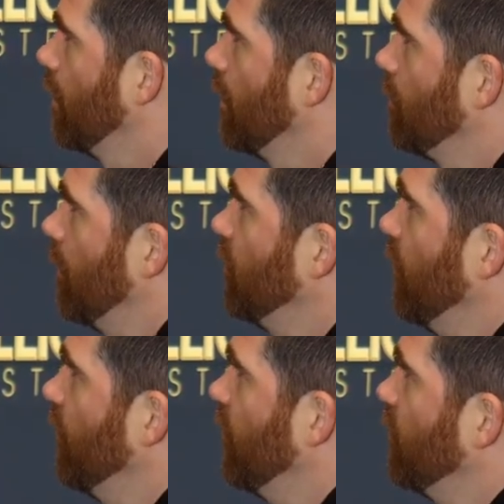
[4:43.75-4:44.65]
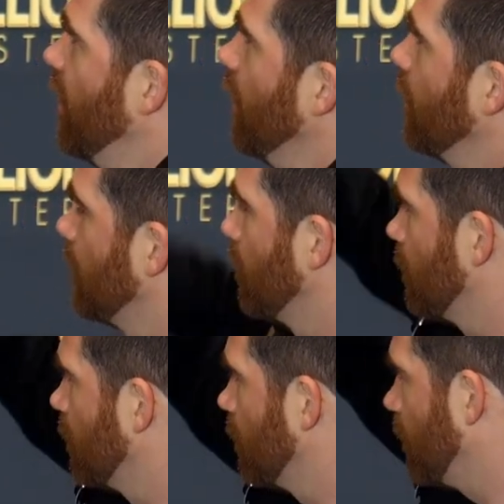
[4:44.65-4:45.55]
Property investing,
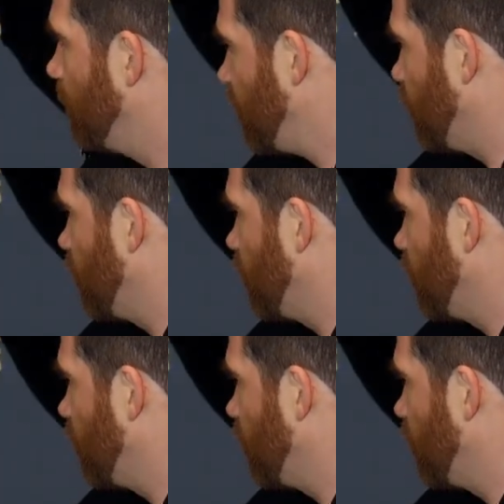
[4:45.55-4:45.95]
business and